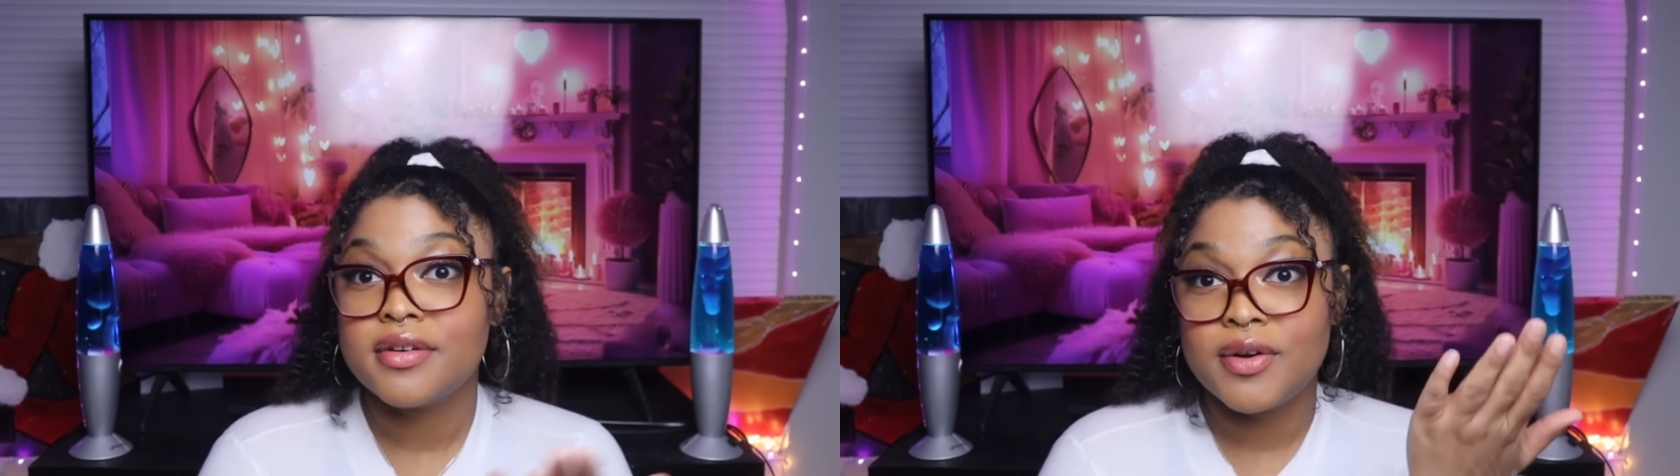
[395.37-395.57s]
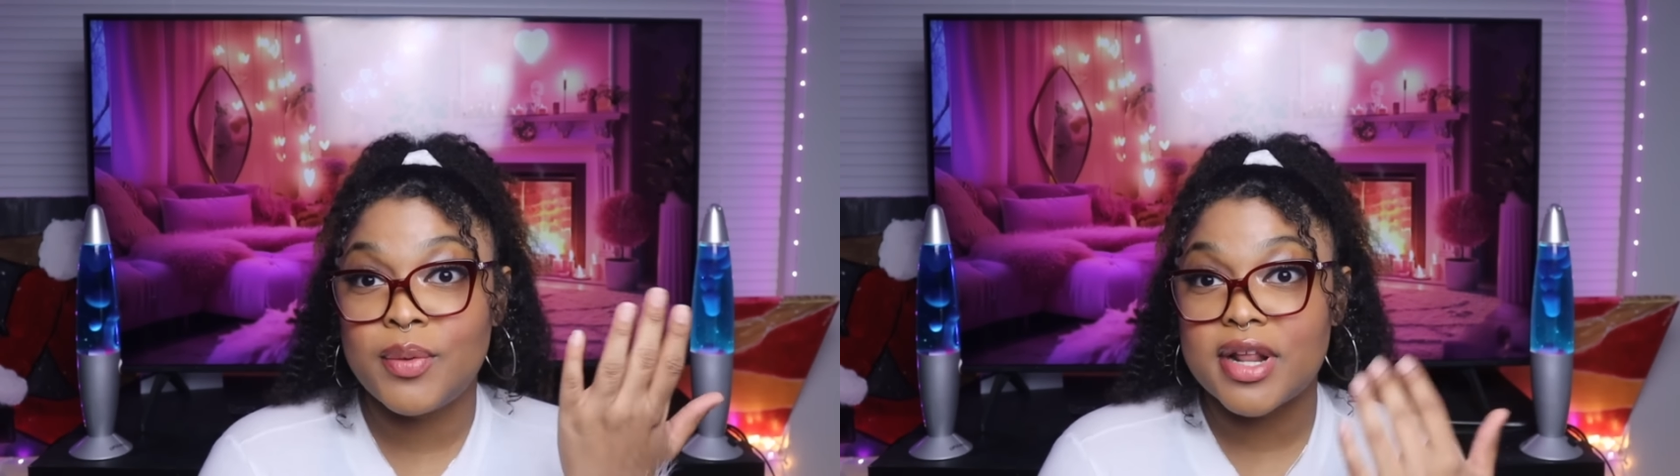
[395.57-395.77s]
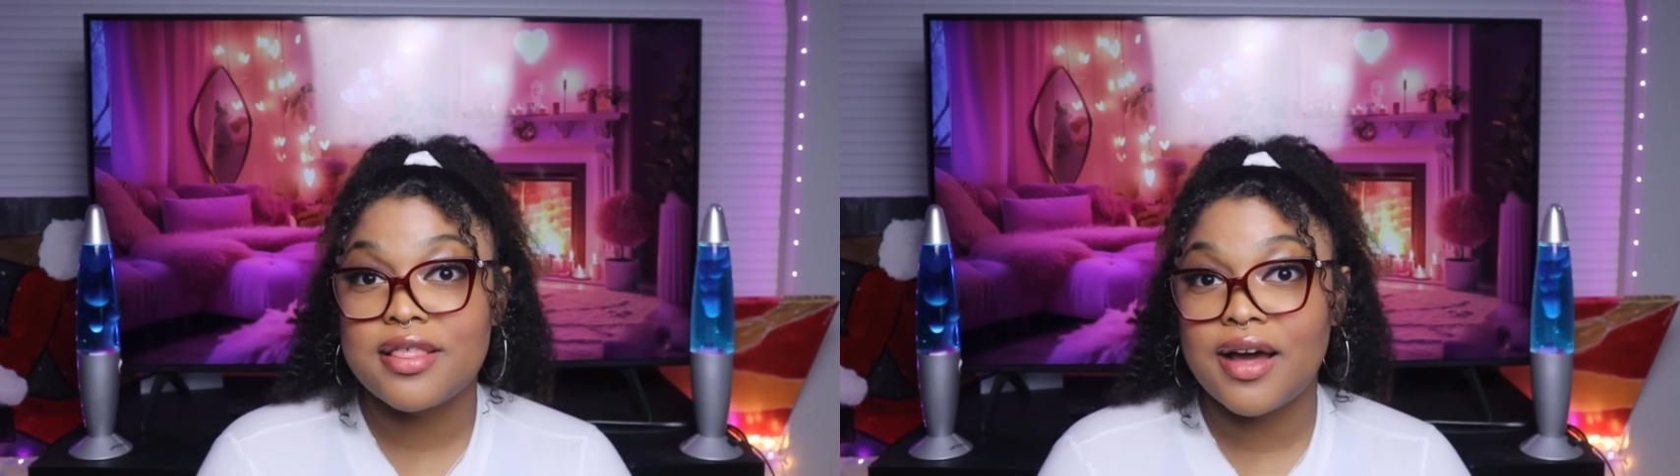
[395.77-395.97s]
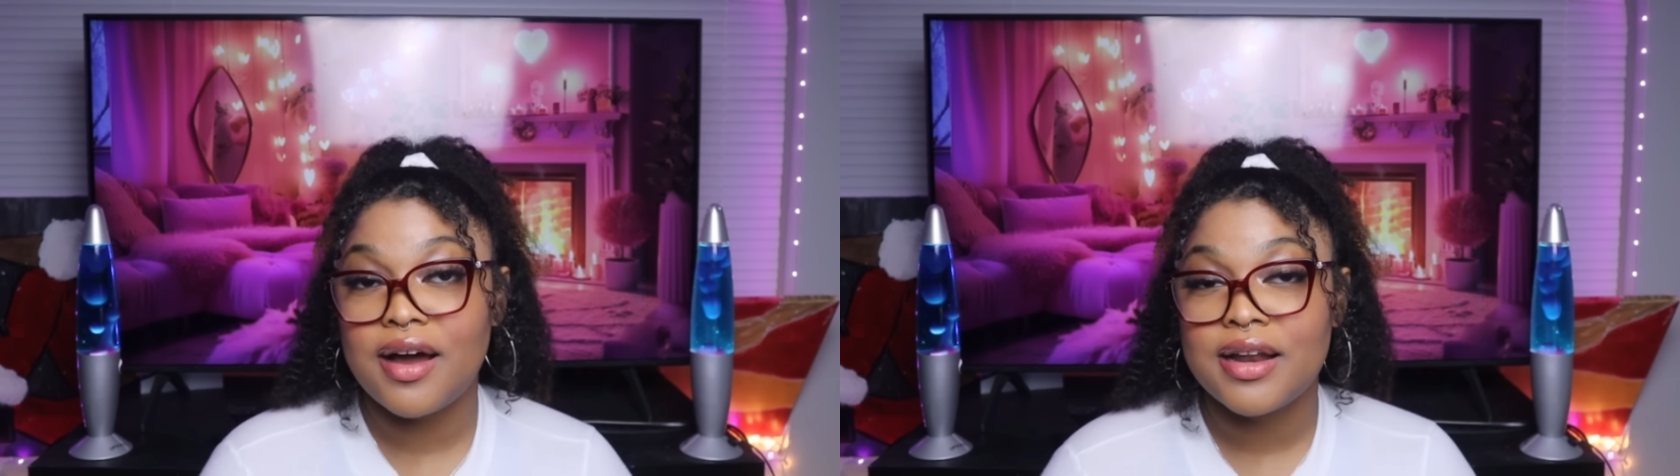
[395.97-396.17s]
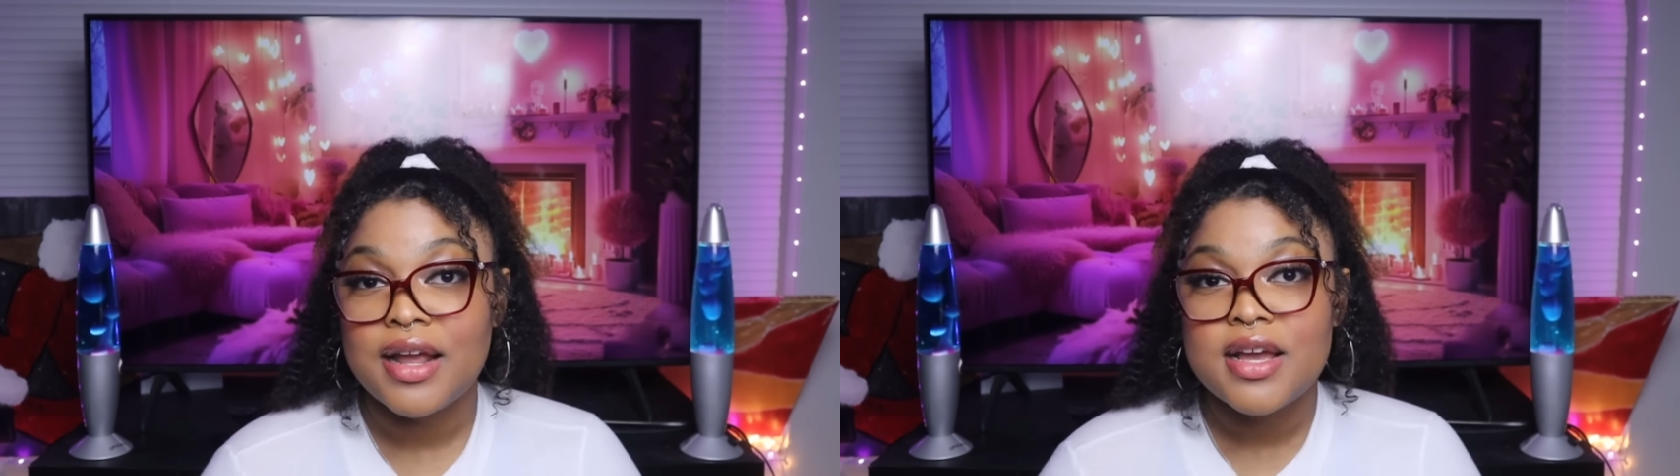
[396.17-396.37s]
Who would have
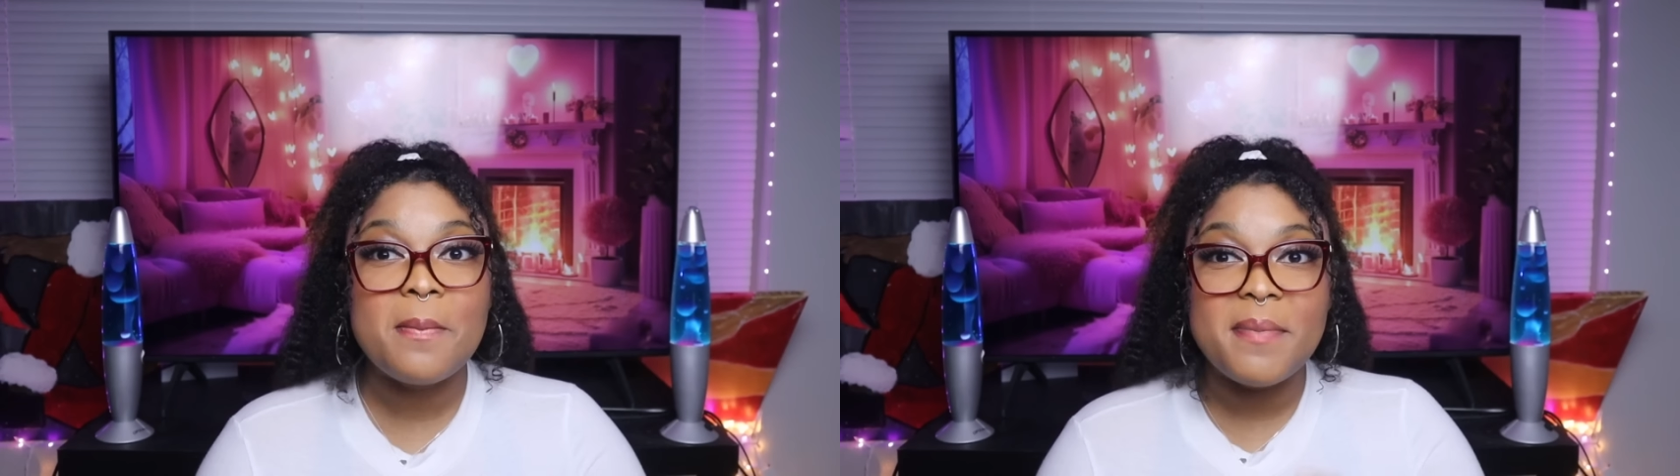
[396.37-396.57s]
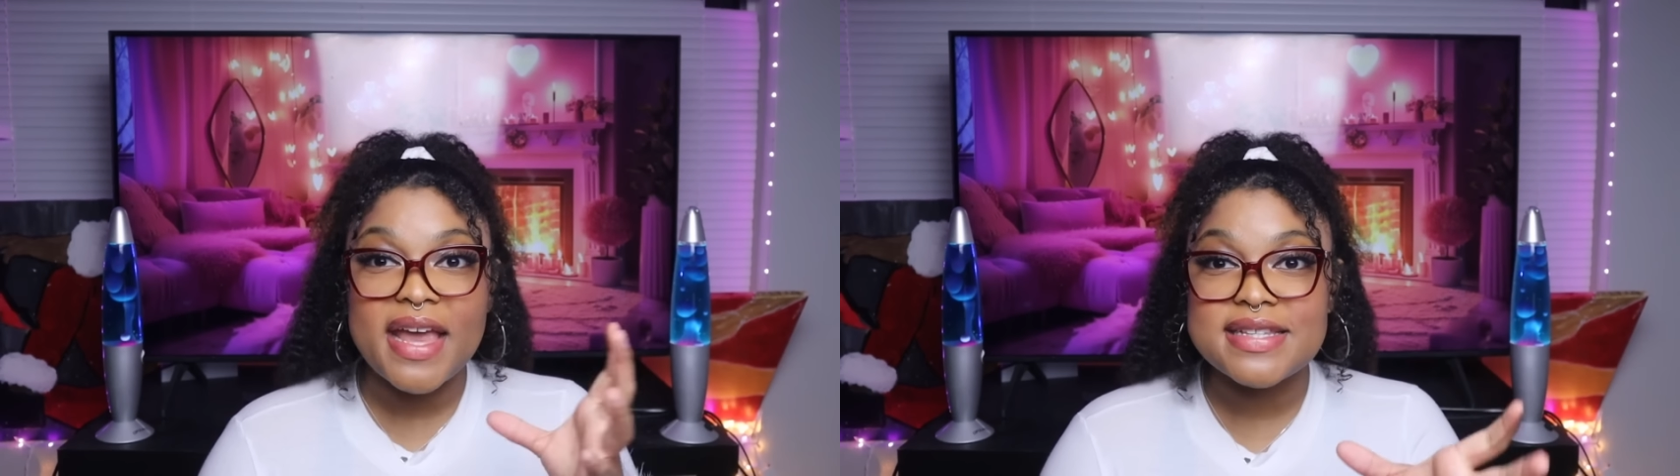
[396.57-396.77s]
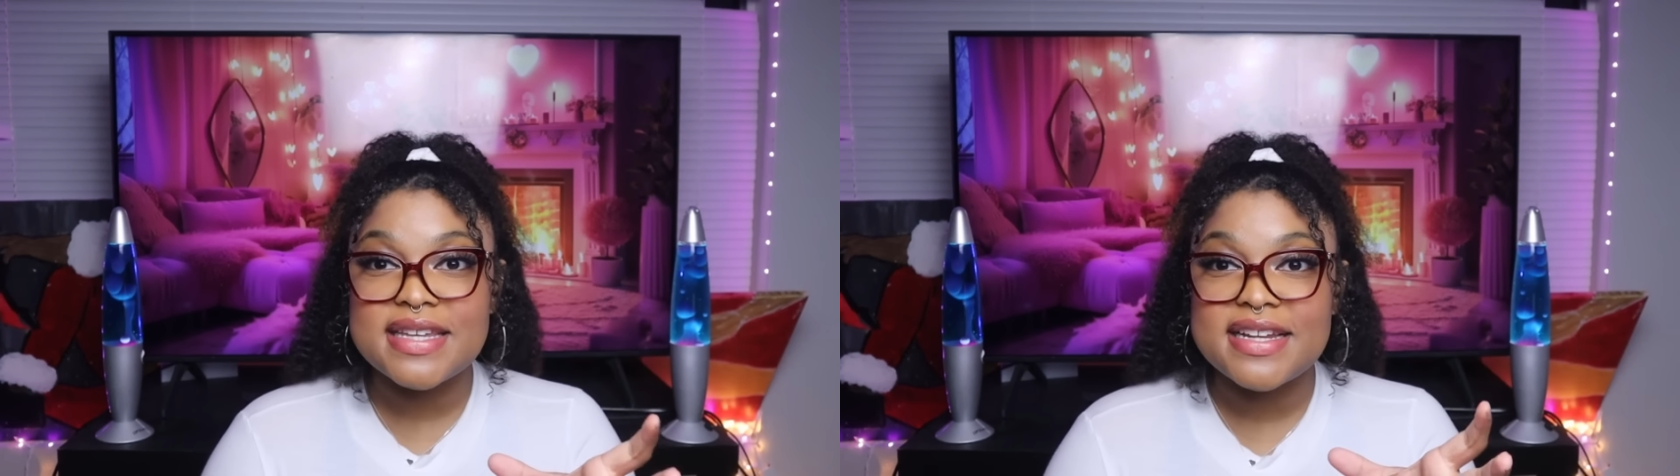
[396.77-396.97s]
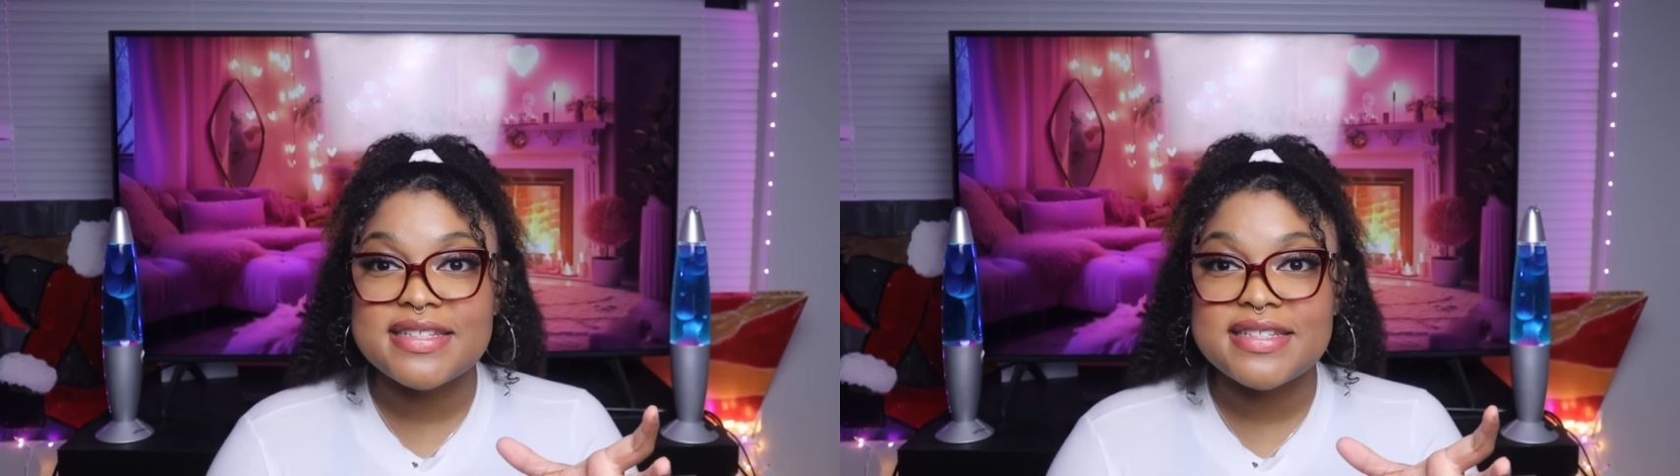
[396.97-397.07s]
thought? What makes it